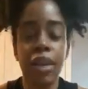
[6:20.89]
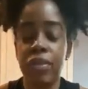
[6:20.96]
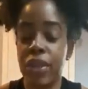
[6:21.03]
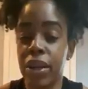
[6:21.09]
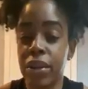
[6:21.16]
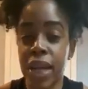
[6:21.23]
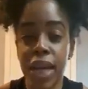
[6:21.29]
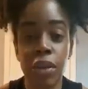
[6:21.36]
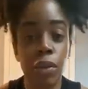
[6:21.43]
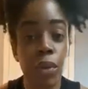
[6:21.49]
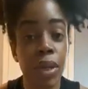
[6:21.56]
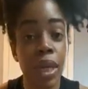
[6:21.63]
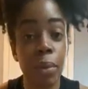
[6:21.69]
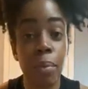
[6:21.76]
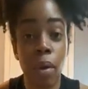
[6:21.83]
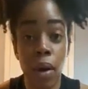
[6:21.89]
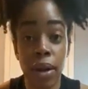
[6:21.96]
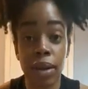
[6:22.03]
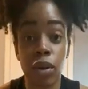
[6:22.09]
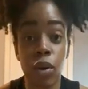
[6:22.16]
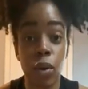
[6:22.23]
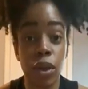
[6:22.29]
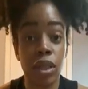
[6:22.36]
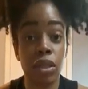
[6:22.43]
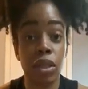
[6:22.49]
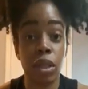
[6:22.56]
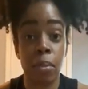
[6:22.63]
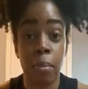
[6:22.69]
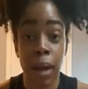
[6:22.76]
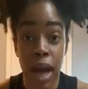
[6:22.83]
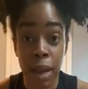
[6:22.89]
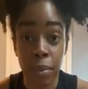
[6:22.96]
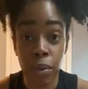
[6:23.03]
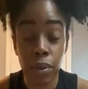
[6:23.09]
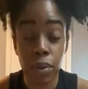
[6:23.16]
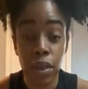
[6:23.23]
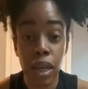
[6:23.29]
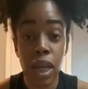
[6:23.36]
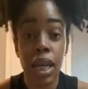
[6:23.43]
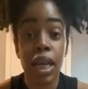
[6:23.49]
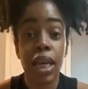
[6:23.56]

if they're not doing their part according to the Bible,